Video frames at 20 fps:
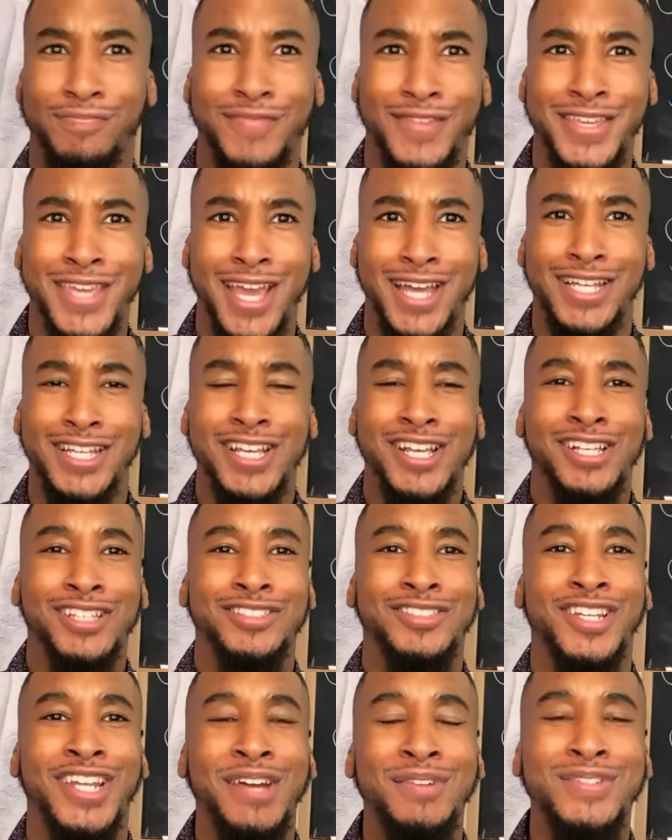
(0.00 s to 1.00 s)
Yeah,
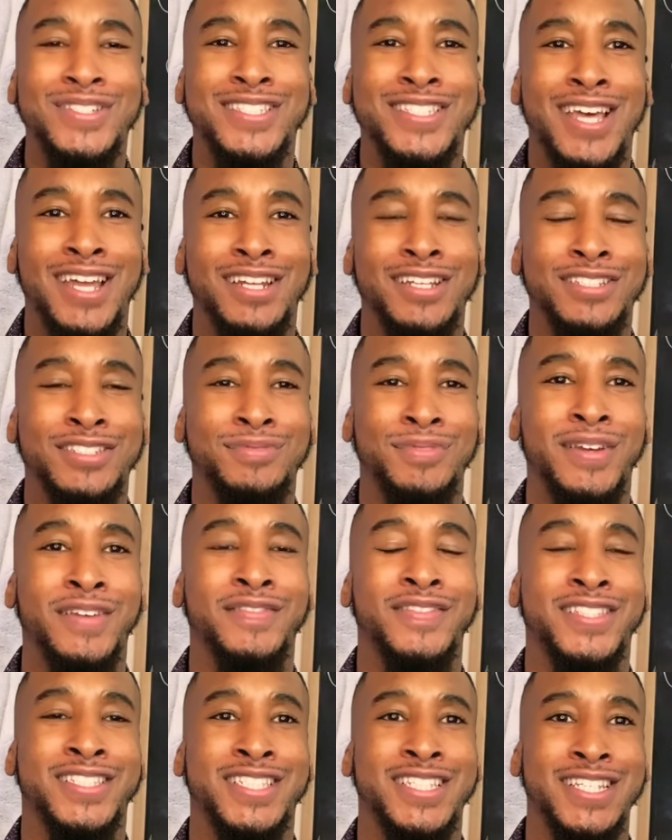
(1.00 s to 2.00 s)
so that was Taylor Swift,
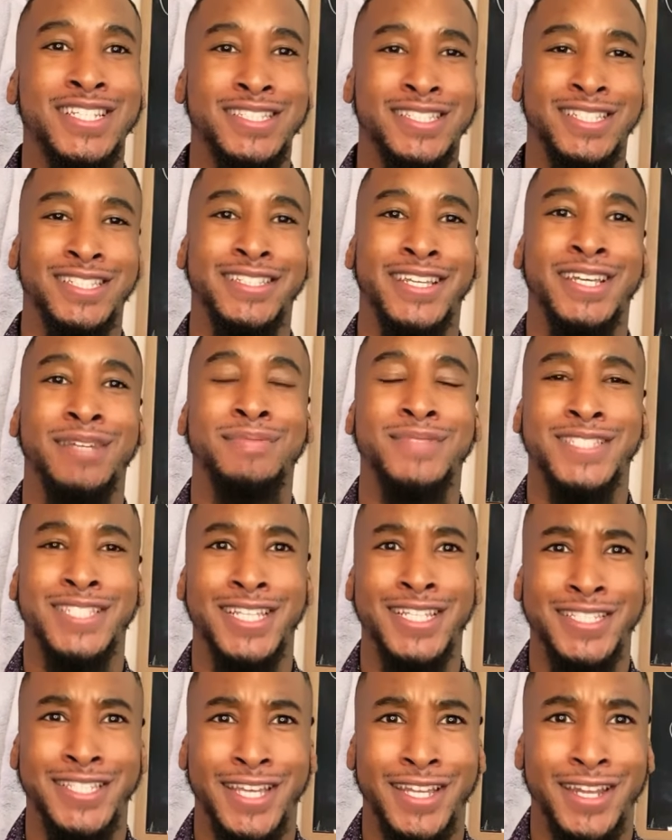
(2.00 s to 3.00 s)
'Tis the Damn
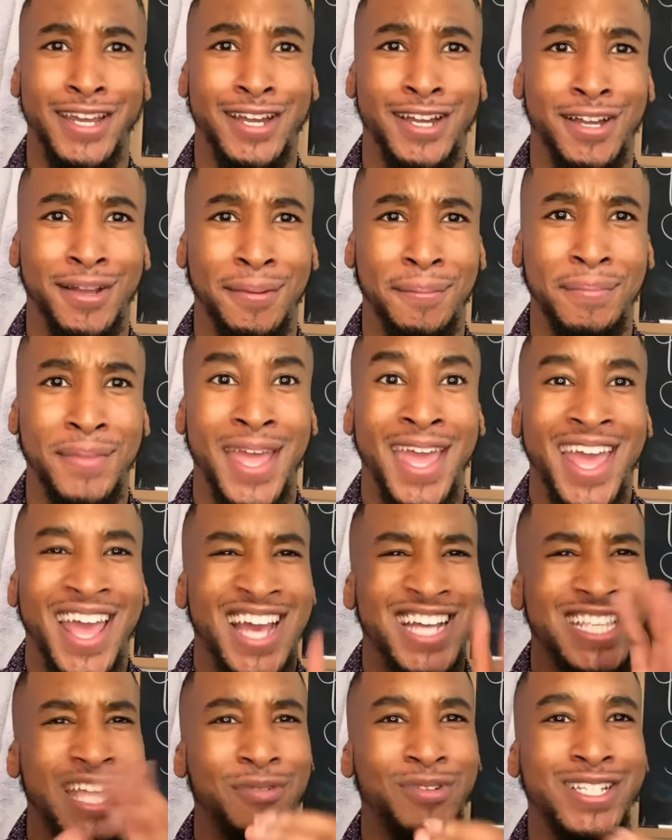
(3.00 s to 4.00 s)
Season. Um,
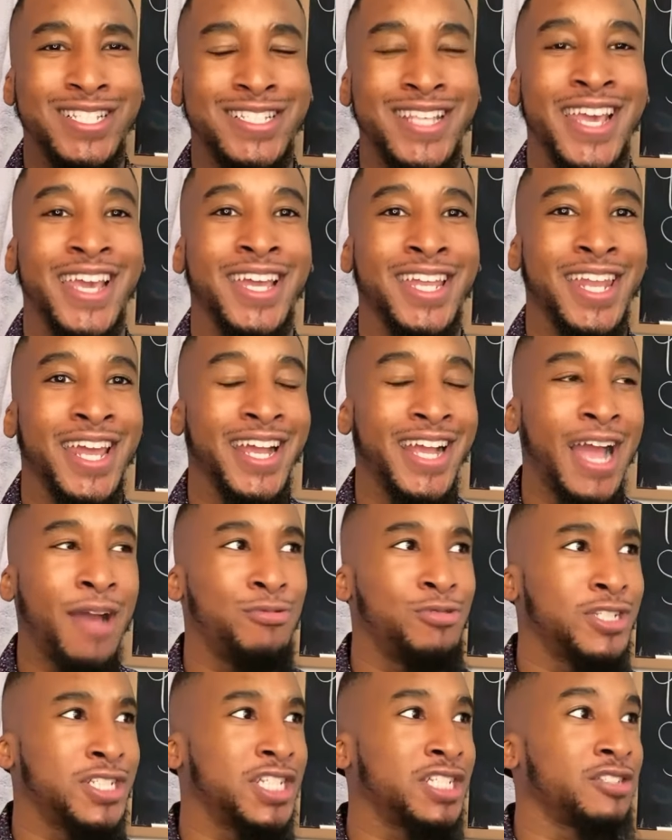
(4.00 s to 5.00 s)
as I was saying, like, I
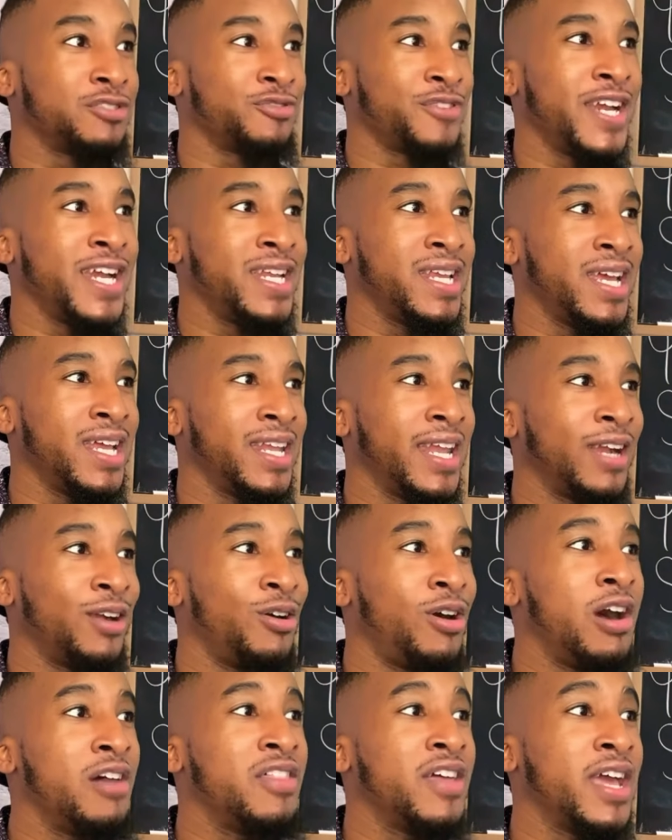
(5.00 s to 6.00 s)
was just reading, like,
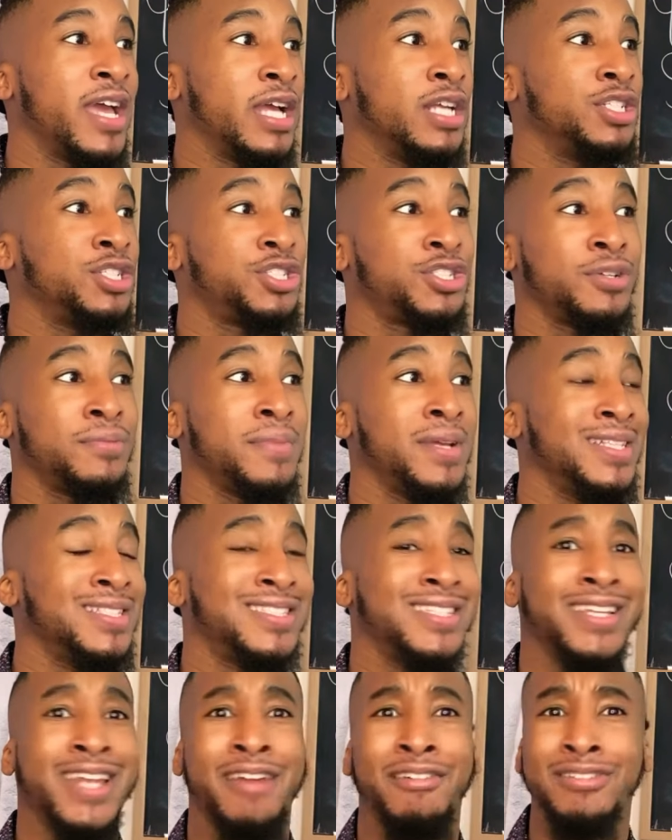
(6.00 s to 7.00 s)
all the instruments
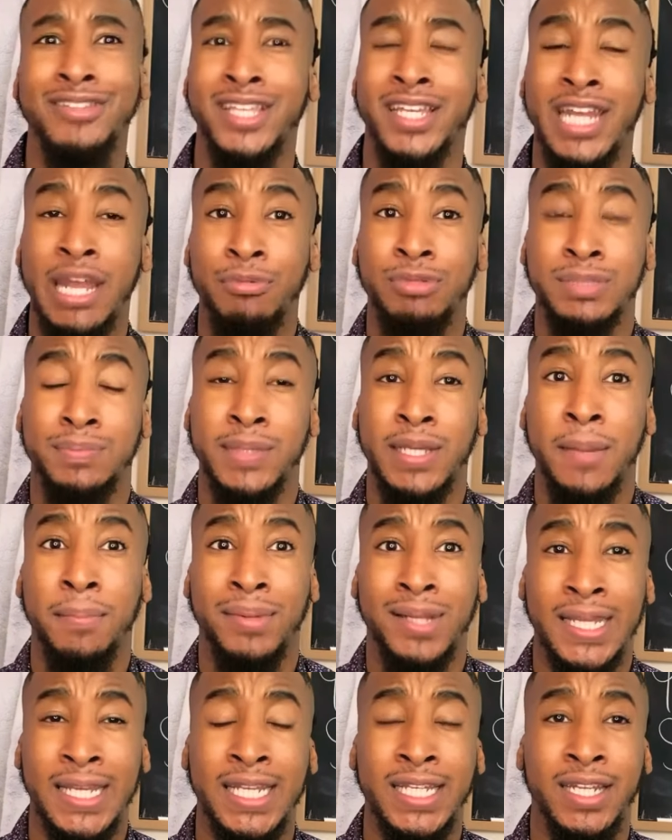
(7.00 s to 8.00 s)
and everything that was being
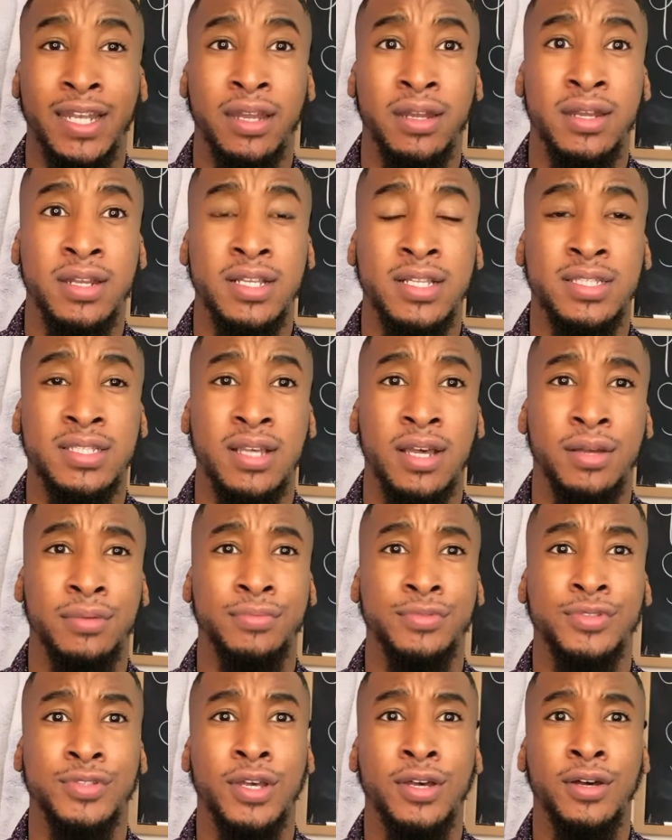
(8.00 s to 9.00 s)
played in this um
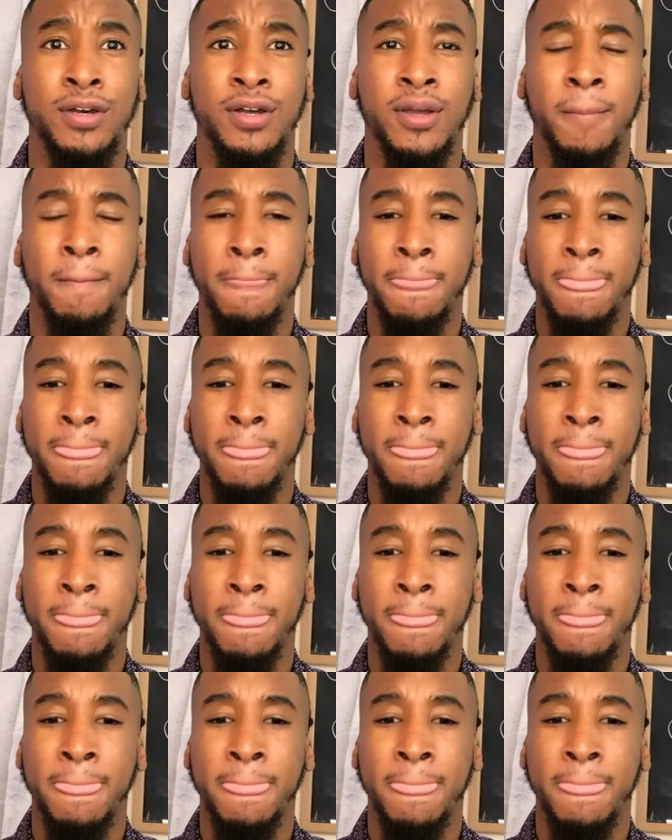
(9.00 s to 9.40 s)
song.